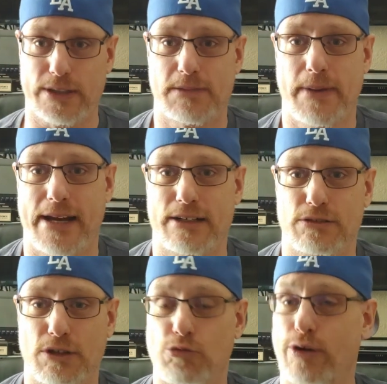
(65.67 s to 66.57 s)

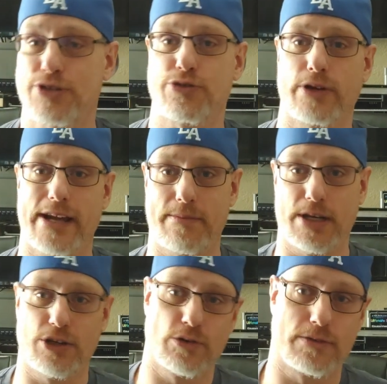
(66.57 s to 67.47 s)
expand the retro
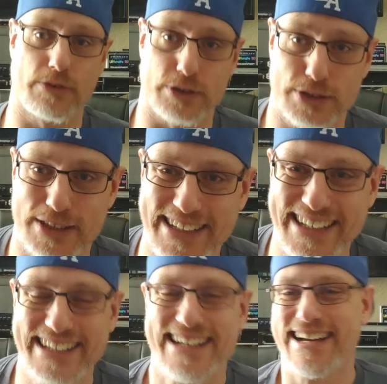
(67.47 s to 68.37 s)
gaming universe,
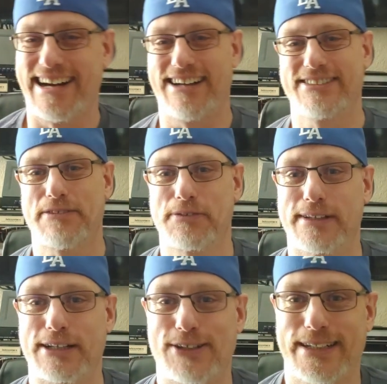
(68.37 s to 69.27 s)
I'll
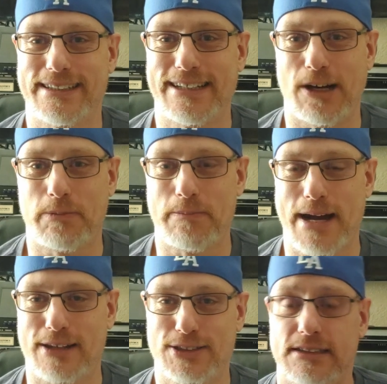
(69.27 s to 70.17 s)
definitely go ahead and help him out.